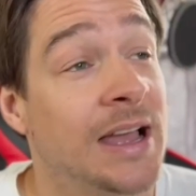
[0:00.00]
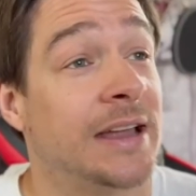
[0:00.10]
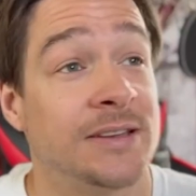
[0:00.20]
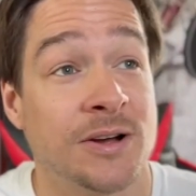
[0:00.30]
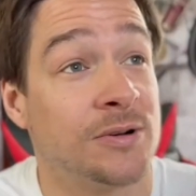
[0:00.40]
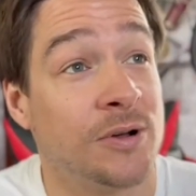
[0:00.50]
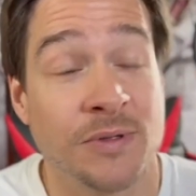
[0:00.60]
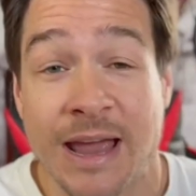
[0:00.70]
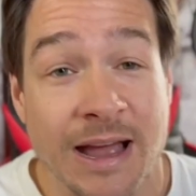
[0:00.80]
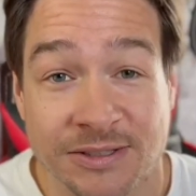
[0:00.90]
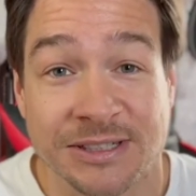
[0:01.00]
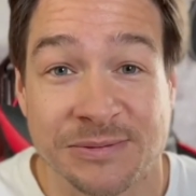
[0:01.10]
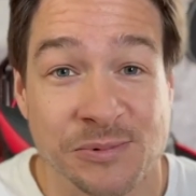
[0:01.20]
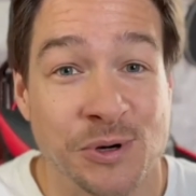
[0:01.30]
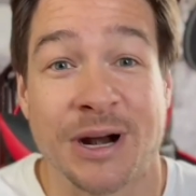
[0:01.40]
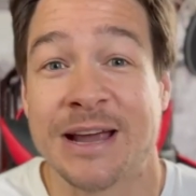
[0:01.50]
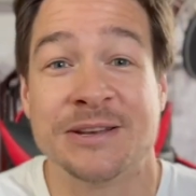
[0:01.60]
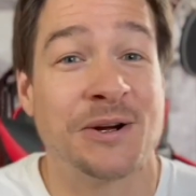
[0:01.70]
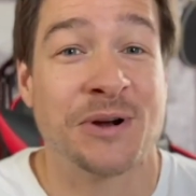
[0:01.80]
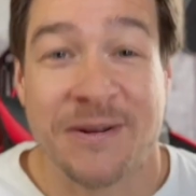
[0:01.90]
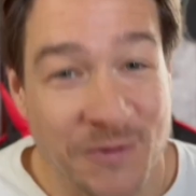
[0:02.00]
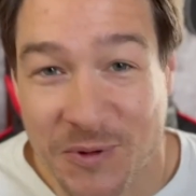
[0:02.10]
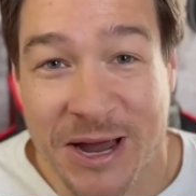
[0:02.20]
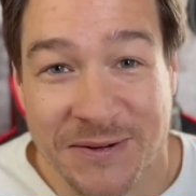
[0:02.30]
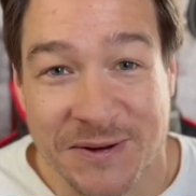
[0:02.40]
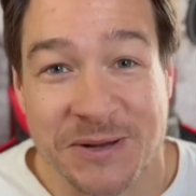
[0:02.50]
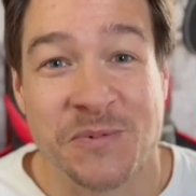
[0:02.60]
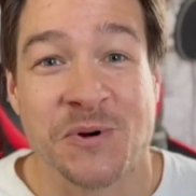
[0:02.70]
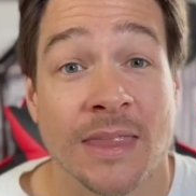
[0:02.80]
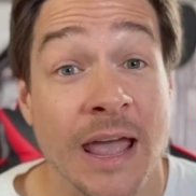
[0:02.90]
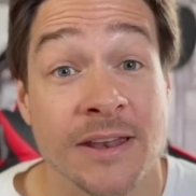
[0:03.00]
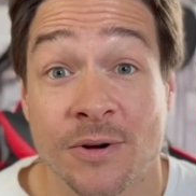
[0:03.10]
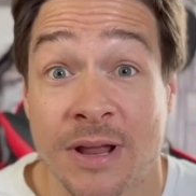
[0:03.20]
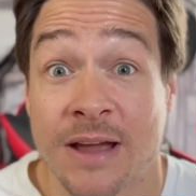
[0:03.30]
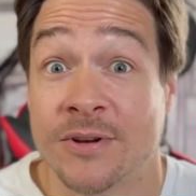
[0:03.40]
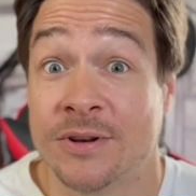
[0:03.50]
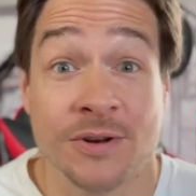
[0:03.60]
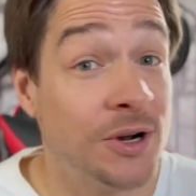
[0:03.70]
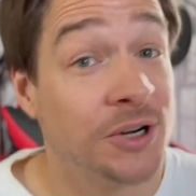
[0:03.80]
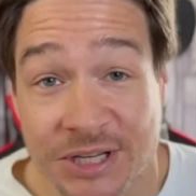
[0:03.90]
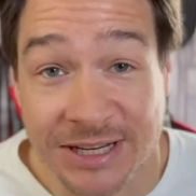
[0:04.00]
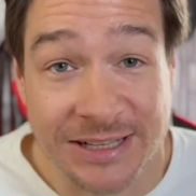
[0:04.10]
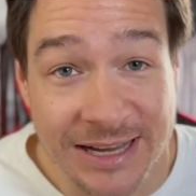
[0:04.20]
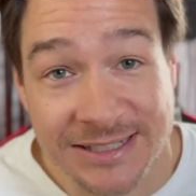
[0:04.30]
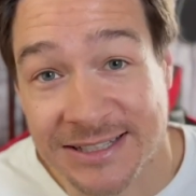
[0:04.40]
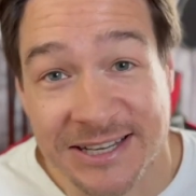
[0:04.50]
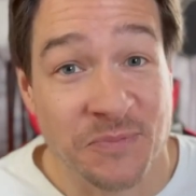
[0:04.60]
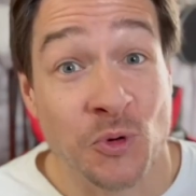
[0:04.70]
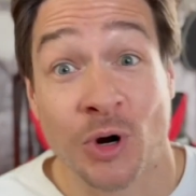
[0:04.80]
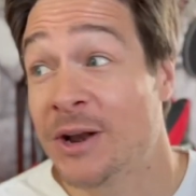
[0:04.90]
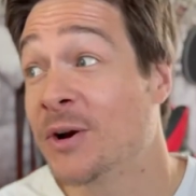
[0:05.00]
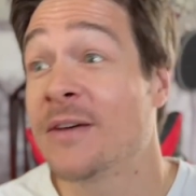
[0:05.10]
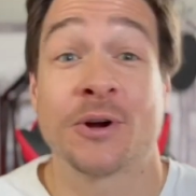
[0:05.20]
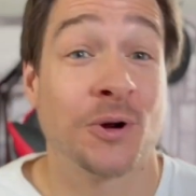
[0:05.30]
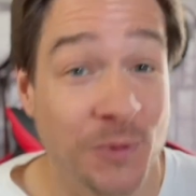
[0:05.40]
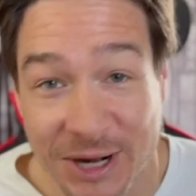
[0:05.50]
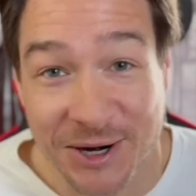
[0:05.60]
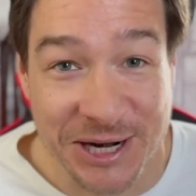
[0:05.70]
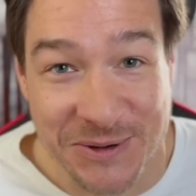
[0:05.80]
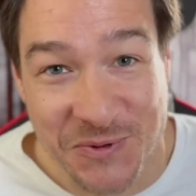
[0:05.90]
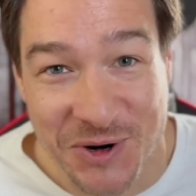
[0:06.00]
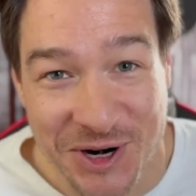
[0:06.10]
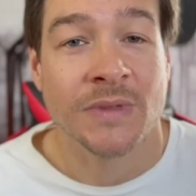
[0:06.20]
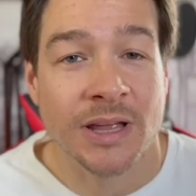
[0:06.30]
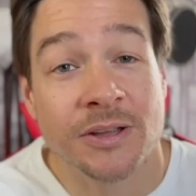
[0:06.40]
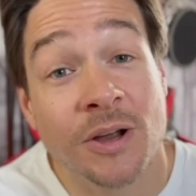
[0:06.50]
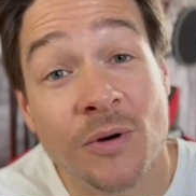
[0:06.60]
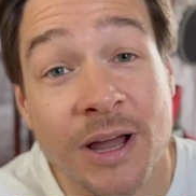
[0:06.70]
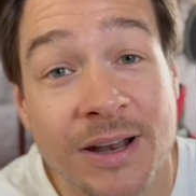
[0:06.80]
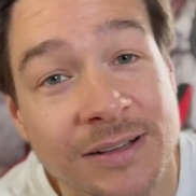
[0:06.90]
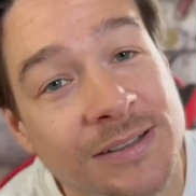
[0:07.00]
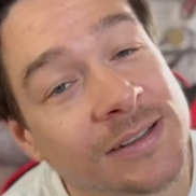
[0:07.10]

I don't own the house anymore. I don't have a wife anymore. I don't have a nursing license anymore. I don't have a career anymore. And you know what?